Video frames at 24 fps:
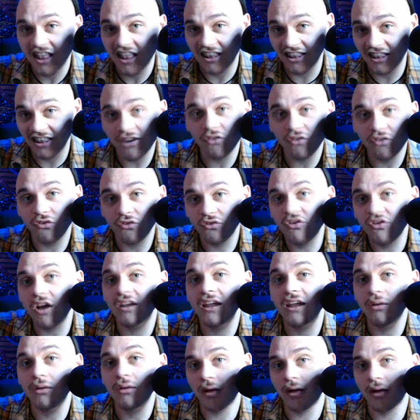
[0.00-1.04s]
literal
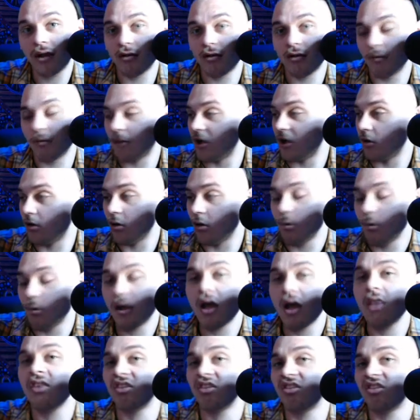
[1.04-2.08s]
fucking record about going
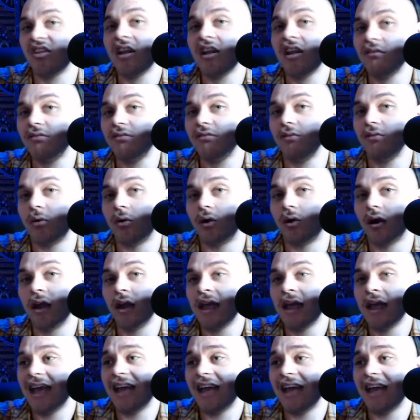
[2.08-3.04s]
on the Senate floor